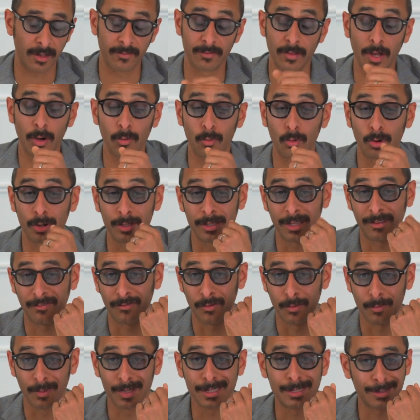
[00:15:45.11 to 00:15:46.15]
I've not worn it
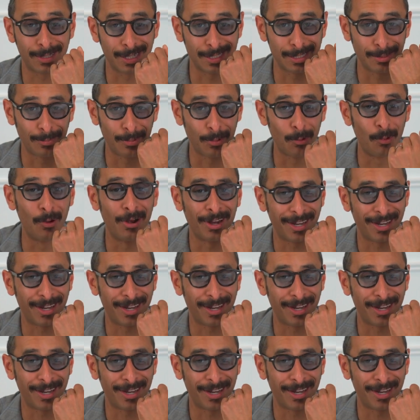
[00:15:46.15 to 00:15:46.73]
for months because I've been